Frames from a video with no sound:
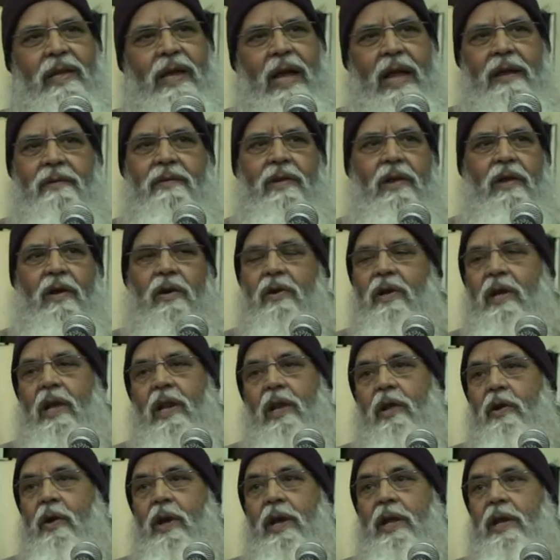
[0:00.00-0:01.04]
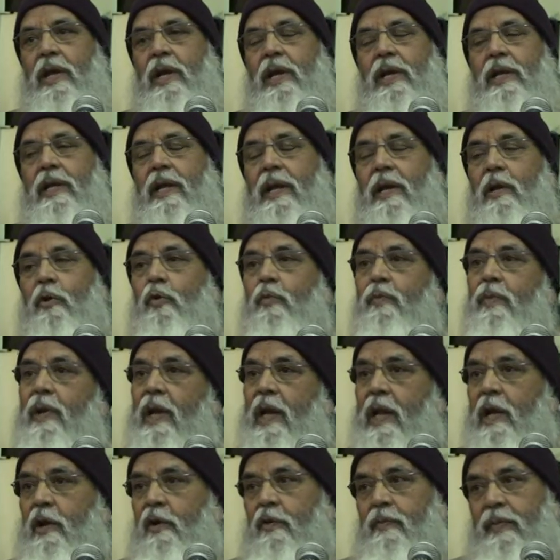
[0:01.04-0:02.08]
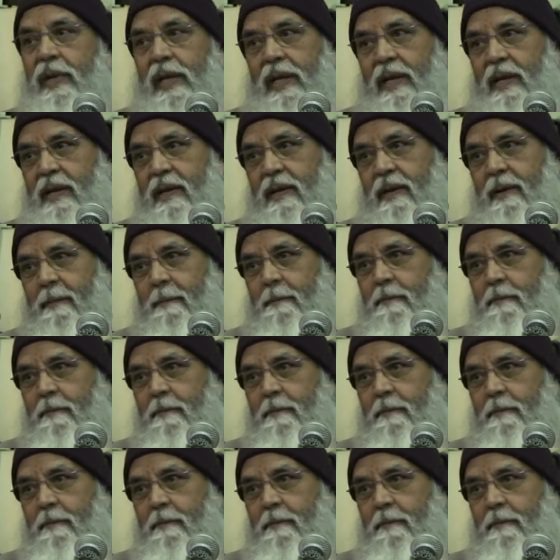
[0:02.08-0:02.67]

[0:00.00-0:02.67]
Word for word: I will not tell you anything to believe me.